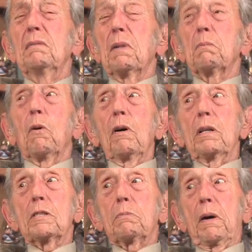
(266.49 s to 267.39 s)
But boy,
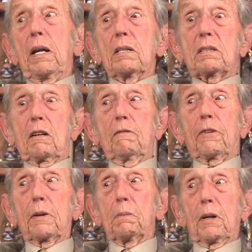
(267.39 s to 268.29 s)
this bed is
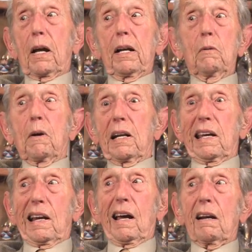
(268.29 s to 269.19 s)
comfortable. I don't want to
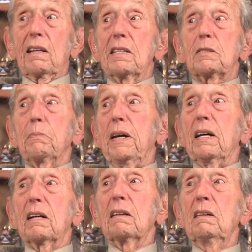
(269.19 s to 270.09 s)
get out of this
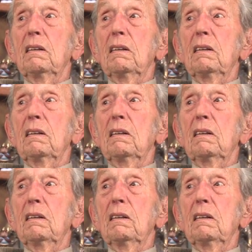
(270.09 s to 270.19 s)
bed.